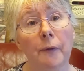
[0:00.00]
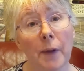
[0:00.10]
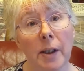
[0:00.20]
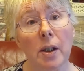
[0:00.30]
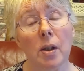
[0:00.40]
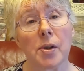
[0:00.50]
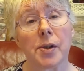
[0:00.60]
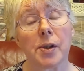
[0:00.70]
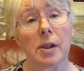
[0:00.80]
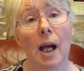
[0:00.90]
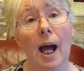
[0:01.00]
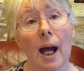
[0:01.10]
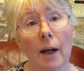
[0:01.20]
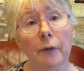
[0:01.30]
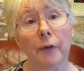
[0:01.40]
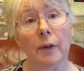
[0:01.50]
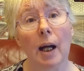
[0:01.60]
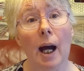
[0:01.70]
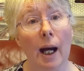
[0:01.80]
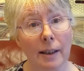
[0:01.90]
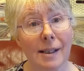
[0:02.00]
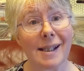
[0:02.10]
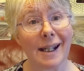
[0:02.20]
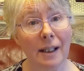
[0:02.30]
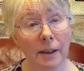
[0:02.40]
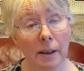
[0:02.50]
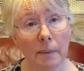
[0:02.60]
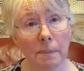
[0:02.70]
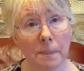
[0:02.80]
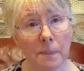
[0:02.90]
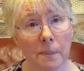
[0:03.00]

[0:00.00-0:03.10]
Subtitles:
videos have ads in them,